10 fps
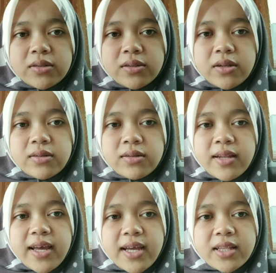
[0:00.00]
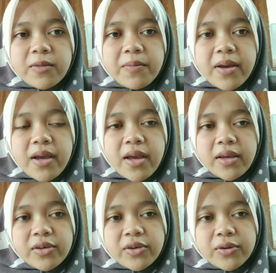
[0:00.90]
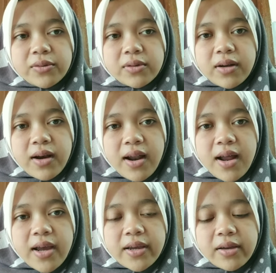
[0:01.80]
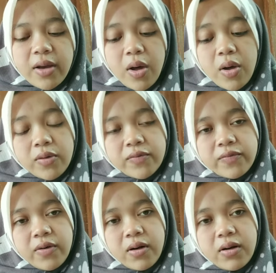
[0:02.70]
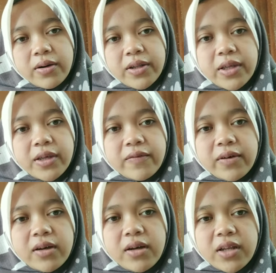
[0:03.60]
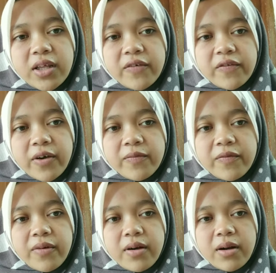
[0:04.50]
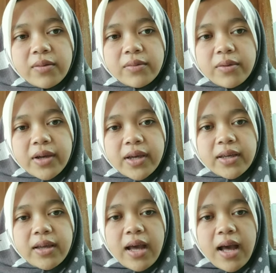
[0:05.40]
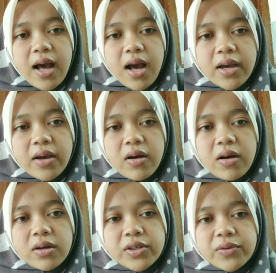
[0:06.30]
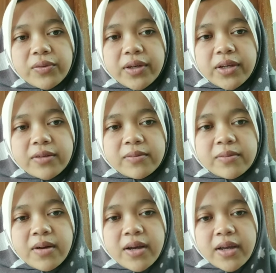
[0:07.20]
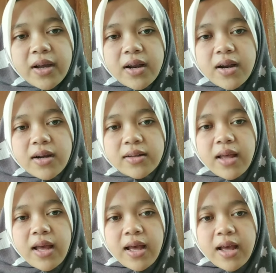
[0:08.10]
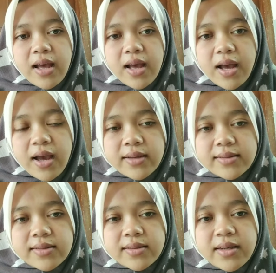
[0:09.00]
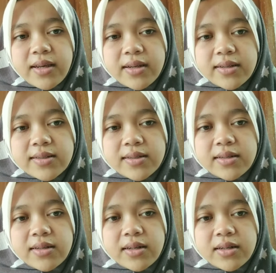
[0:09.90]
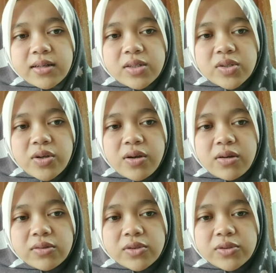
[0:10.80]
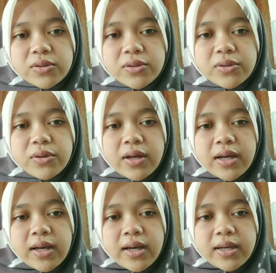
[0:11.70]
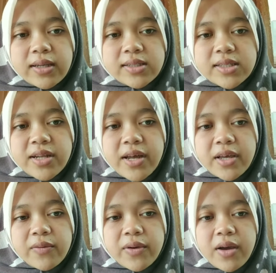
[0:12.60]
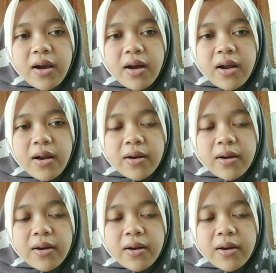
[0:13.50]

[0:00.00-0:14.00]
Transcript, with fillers: Don't let it make you cry, for even if I'm far away, I hold you in my heart. I sing a sacred song to you each night we are